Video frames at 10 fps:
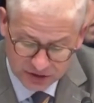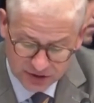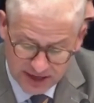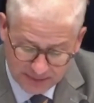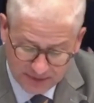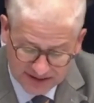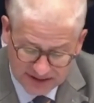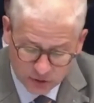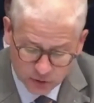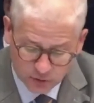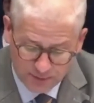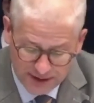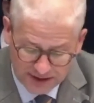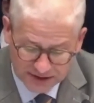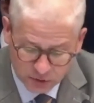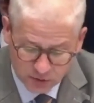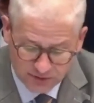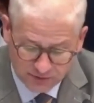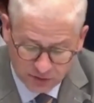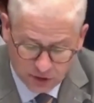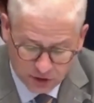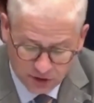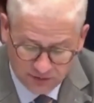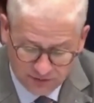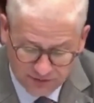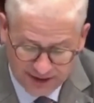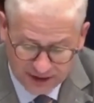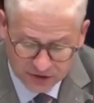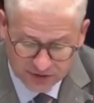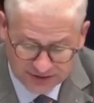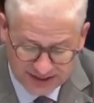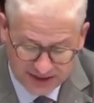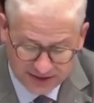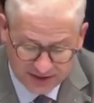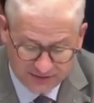should not be the central repository for all financial data